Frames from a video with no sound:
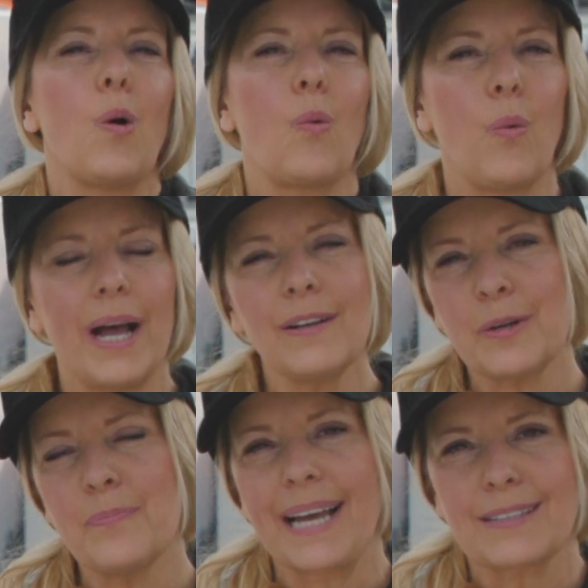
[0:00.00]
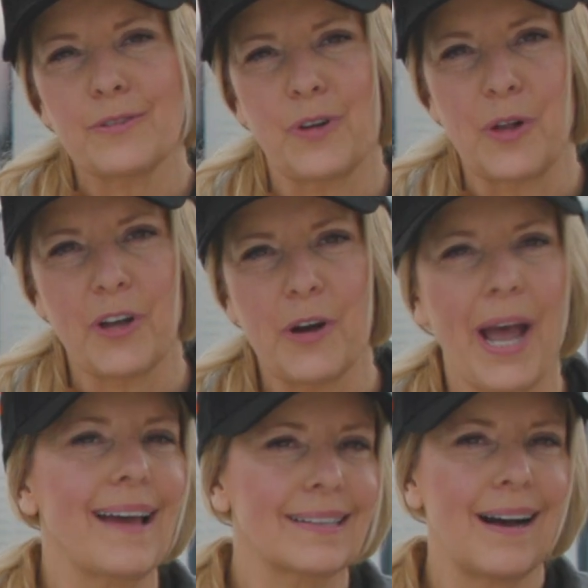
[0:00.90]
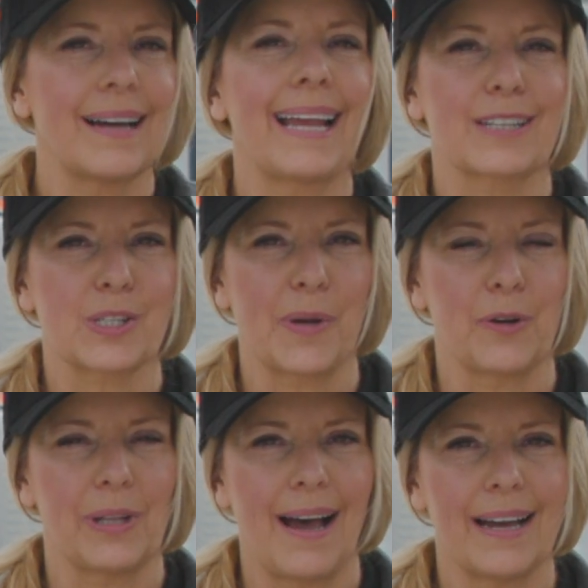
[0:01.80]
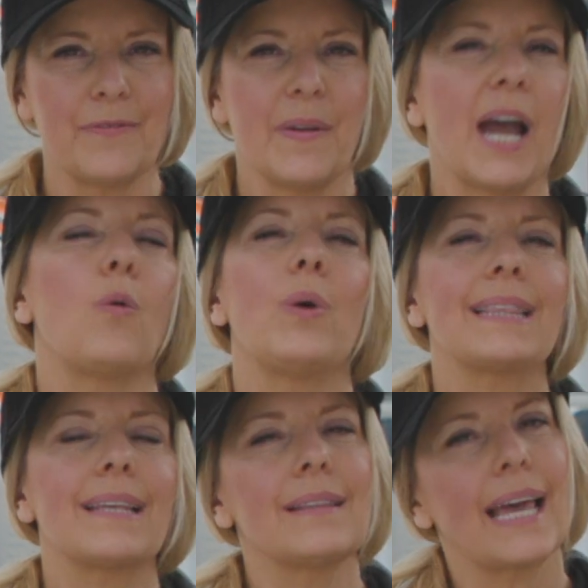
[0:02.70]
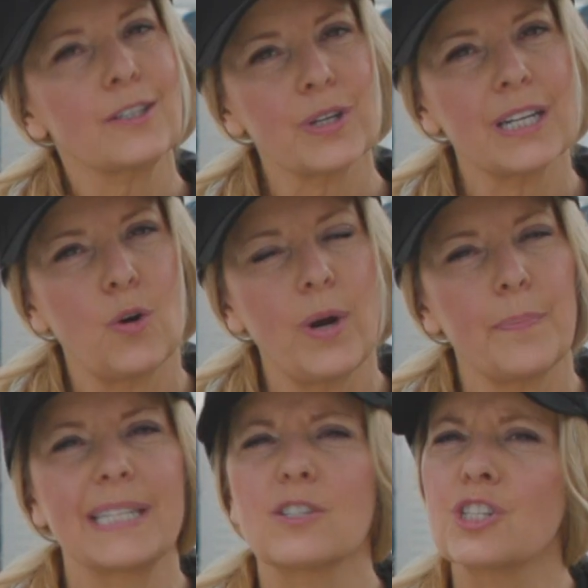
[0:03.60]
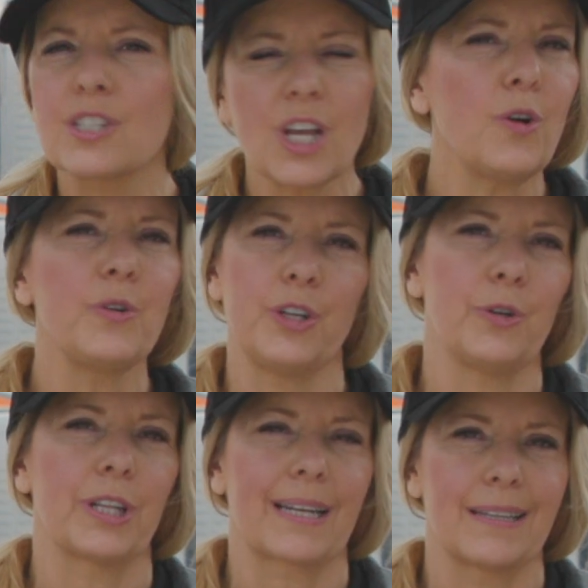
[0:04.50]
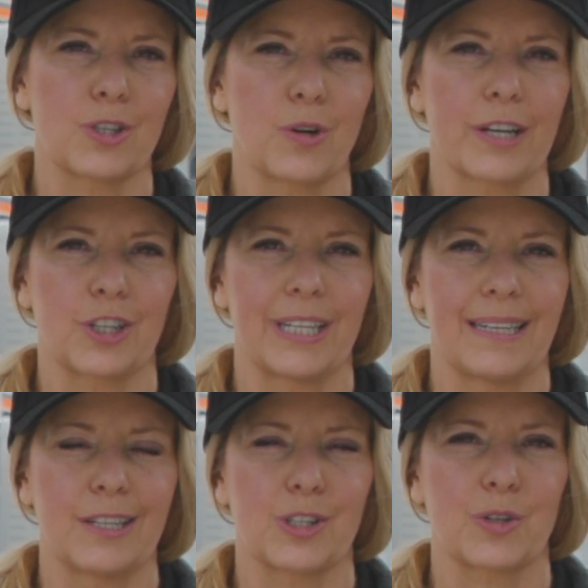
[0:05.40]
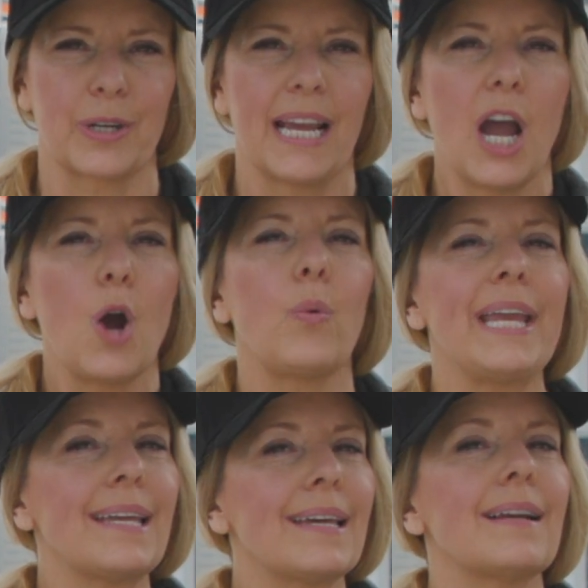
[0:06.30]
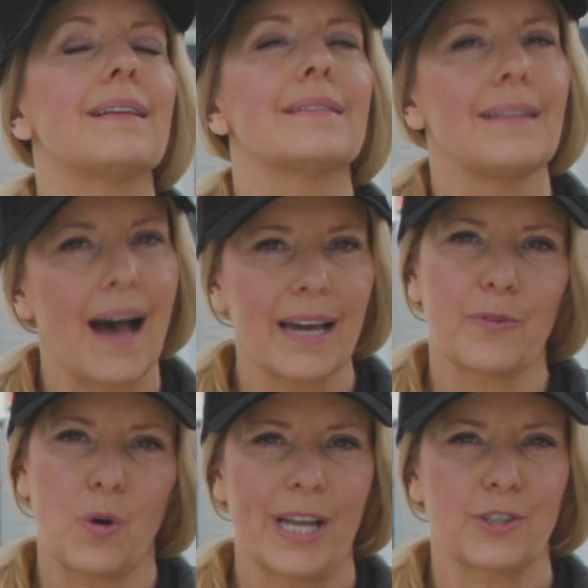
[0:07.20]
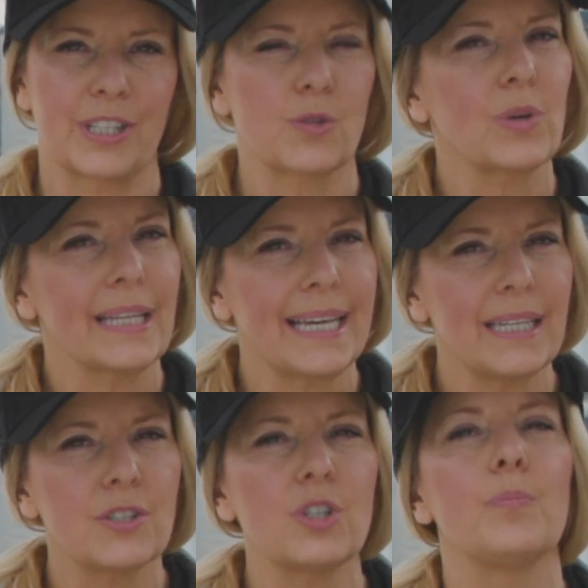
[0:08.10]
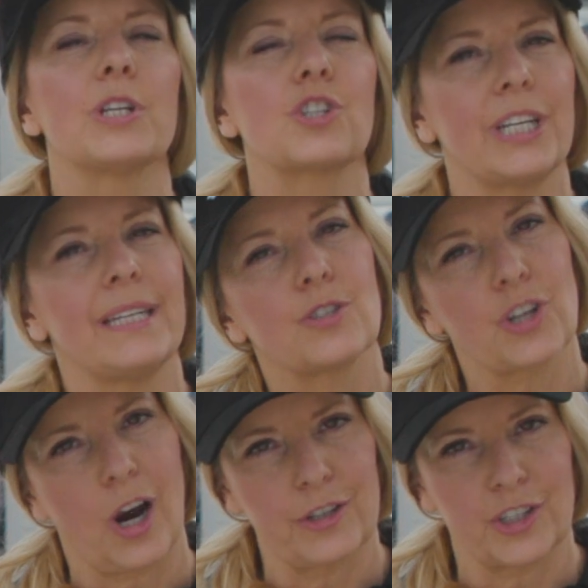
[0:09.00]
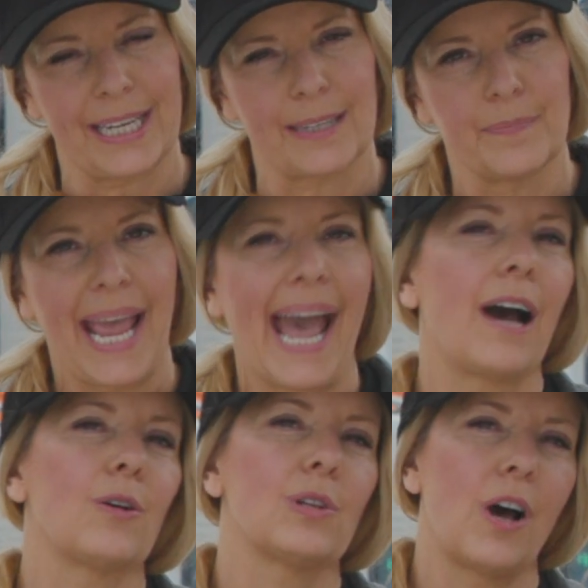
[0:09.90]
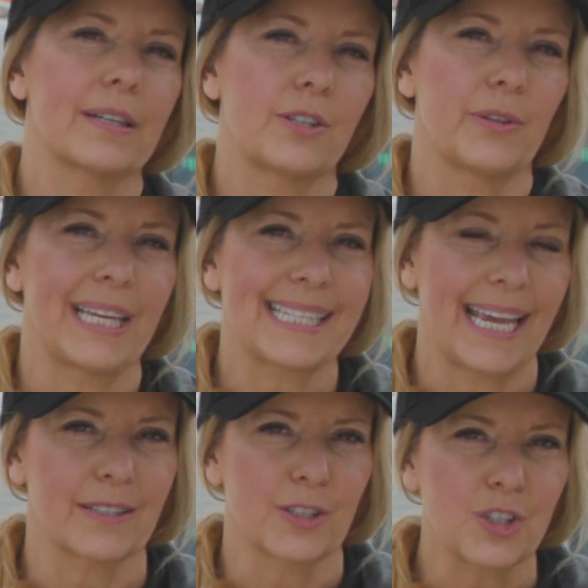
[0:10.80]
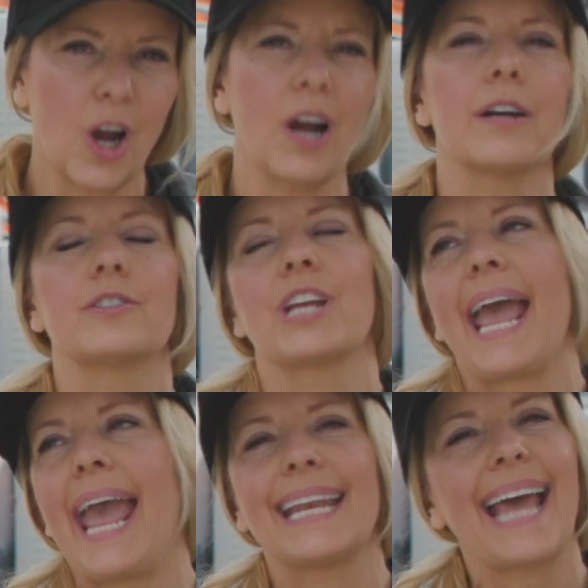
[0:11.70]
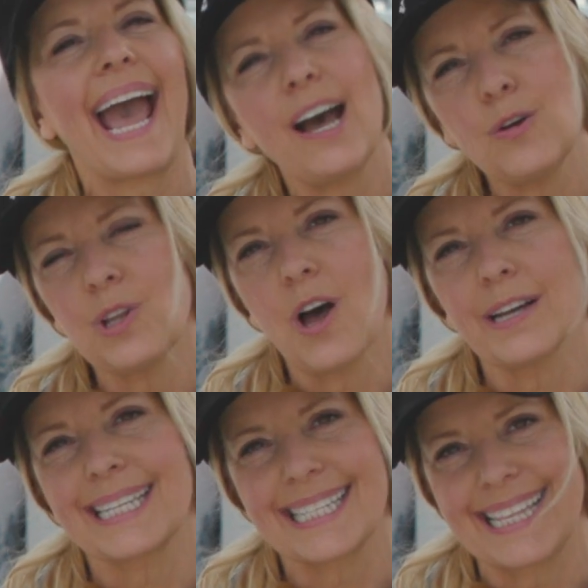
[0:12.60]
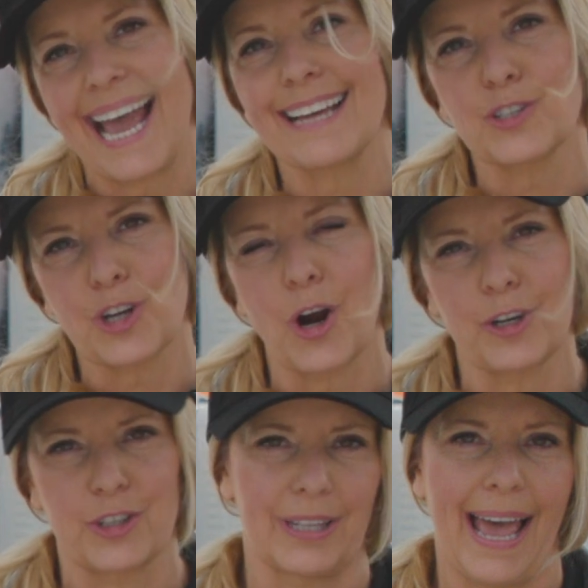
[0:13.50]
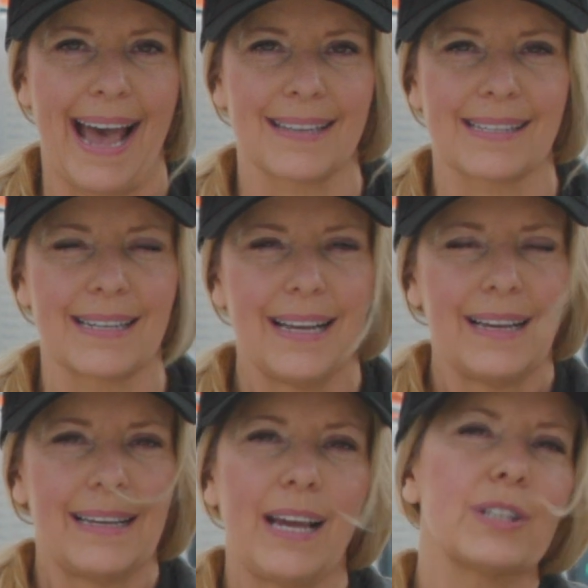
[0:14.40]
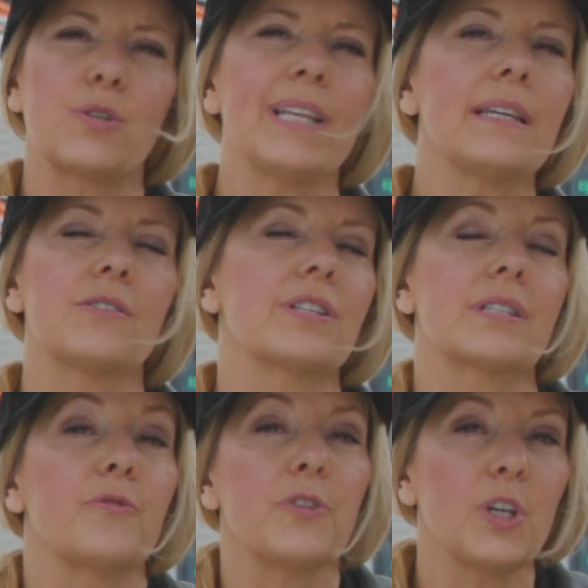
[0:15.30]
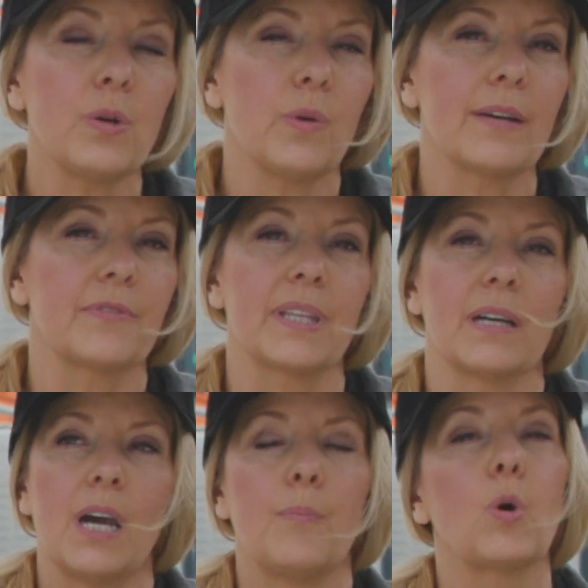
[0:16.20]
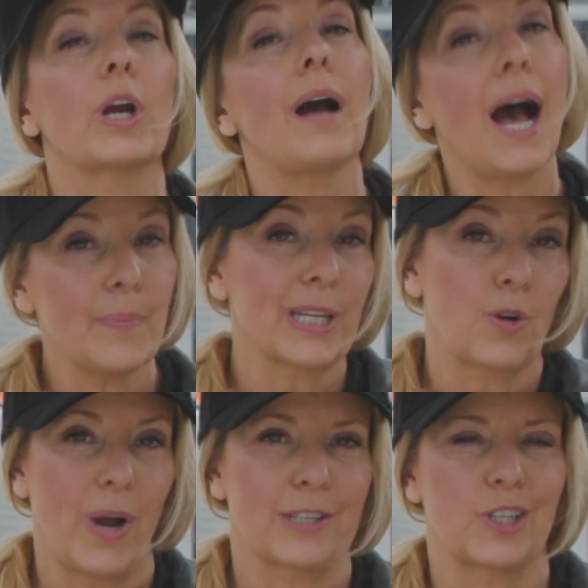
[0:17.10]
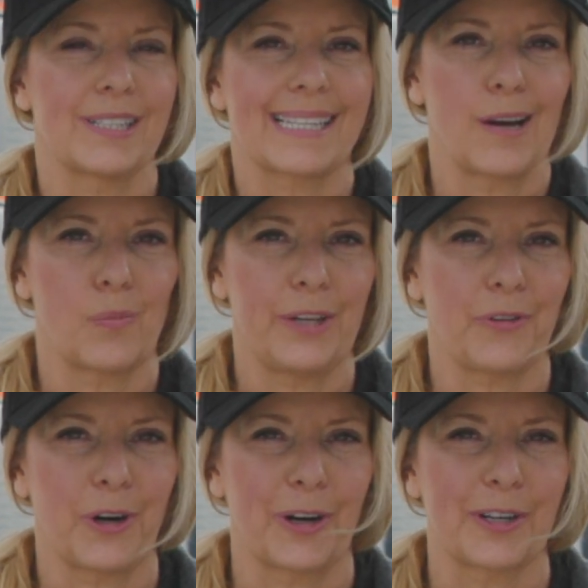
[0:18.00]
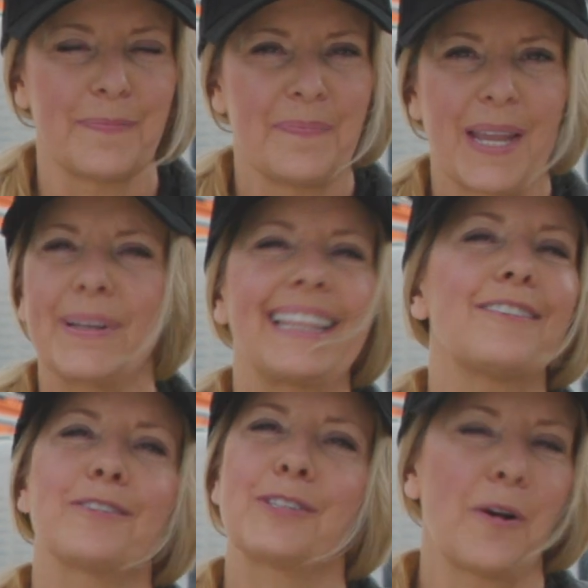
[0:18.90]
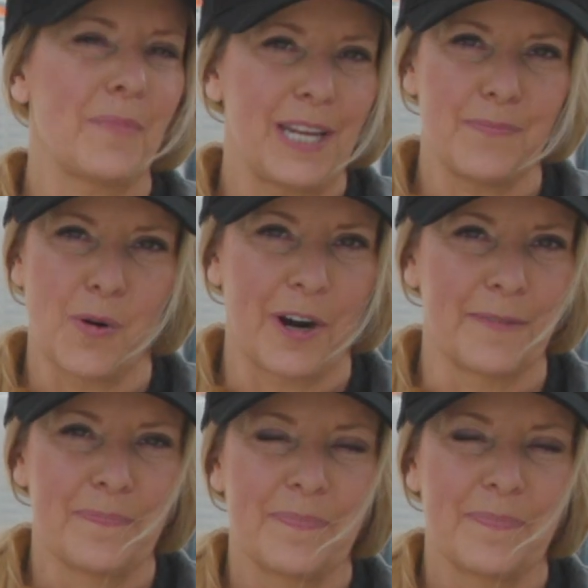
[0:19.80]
Welcome back to Volvo at ConExpo Live. With electric equipment so new to the construction industry, we get a lot of questions related to machine charging. How long do they take to charge, and how long does that charge last? Now, it's really just a few of the more common questions that we've heard, but there are so many more.